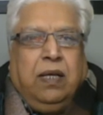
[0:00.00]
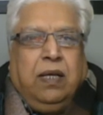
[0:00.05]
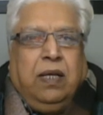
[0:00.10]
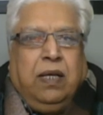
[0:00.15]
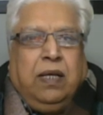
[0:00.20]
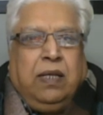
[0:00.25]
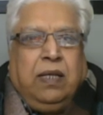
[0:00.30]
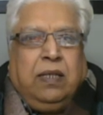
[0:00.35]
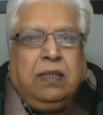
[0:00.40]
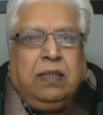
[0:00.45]

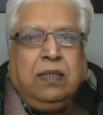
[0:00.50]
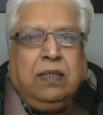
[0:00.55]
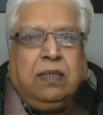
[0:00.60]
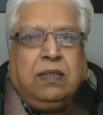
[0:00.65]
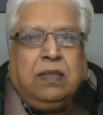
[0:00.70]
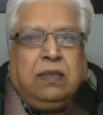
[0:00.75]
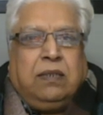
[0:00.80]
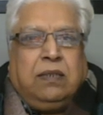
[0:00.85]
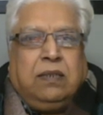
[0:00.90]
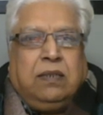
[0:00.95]
Another
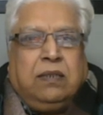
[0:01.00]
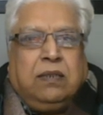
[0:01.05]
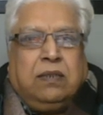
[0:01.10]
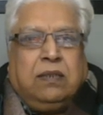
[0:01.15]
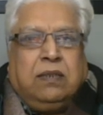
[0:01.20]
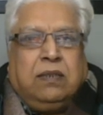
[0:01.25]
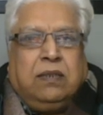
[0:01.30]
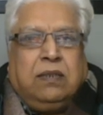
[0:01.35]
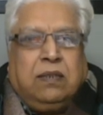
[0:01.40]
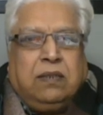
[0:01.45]

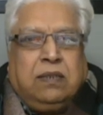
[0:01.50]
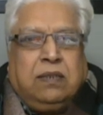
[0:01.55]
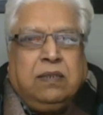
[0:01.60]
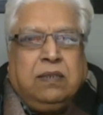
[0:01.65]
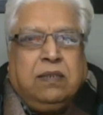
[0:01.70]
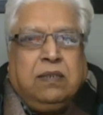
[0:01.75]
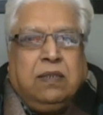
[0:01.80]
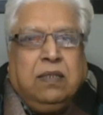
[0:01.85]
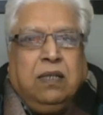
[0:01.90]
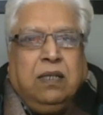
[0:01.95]
condition
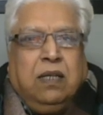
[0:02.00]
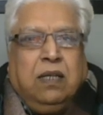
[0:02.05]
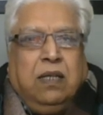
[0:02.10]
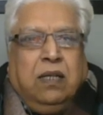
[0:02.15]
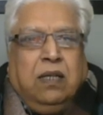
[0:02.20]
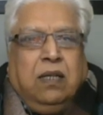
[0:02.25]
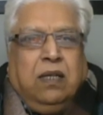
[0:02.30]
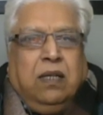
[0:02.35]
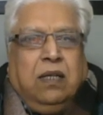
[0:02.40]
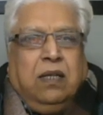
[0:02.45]
is
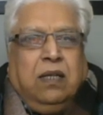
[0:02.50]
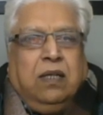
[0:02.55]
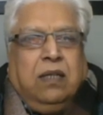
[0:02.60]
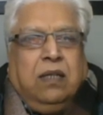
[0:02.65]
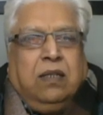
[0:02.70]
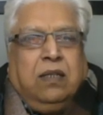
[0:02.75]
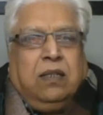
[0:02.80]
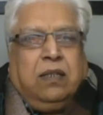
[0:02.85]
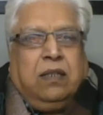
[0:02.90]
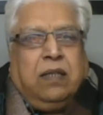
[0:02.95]

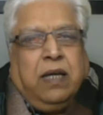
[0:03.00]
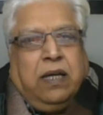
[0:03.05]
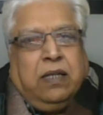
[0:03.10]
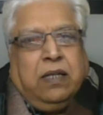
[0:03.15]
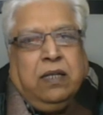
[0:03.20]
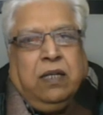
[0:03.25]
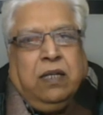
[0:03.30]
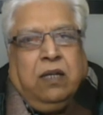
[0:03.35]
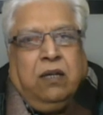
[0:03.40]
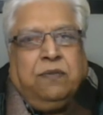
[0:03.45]

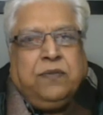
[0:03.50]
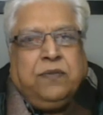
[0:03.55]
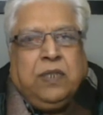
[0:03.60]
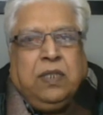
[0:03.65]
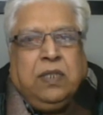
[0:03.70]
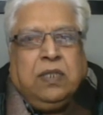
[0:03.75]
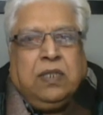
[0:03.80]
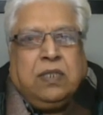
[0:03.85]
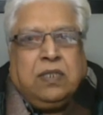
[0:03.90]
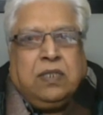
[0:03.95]
diarrhea of
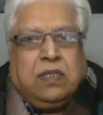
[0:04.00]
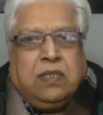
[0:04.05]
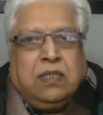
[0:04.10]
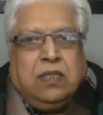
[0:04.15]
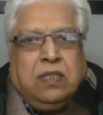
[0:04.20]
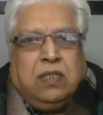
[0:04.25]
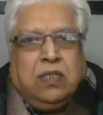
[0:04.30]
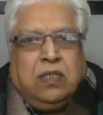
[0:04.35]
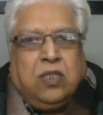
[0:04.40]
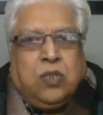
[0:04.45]
children,
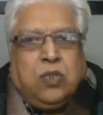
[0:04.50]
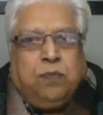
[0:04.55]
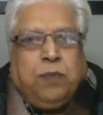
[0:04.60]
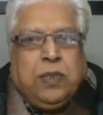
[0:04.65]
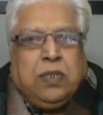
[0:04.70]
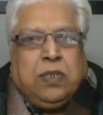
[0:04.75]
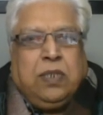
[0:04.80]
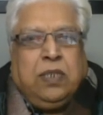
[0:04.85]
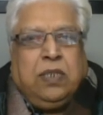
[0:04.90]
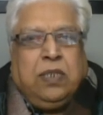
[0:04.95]

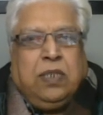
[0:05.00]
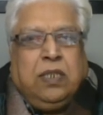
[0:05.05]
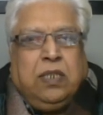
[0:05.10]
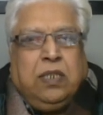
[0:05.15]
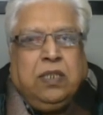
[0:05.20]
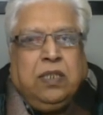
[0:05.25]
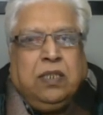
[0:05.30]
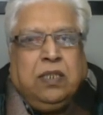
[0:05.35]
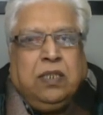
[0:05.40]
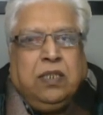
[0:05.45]
especially
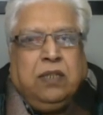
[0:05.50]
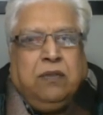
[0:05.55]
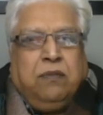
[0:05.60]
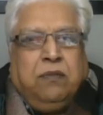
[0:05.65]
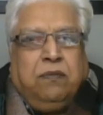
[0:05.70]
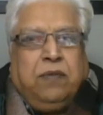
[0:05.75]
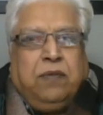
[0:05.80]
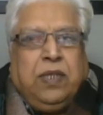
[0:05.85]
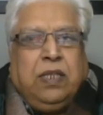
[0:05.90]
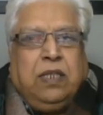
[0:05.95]

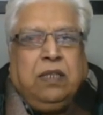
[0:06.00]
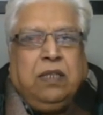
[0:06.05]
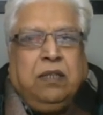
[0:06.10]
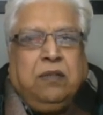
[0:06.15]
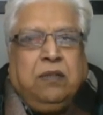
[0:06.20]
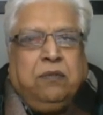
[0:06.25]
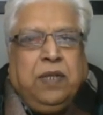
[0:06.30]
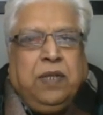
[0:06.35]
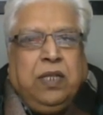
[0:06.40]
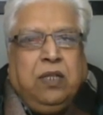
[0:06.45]
when
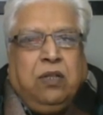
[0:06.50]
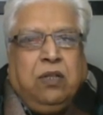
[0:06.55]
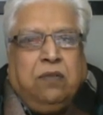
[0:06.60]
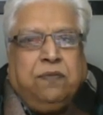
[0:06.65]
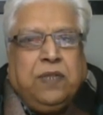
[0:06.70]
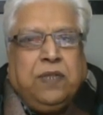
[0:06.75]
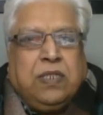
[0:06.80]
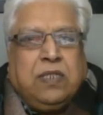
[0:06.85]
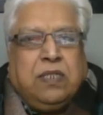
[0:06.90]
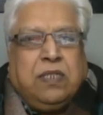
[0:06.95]
very
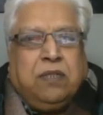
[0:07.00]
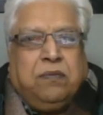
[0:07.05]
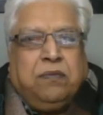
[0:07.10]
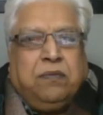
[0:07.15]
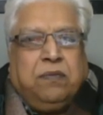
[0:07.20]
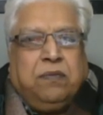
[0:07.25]
offensive.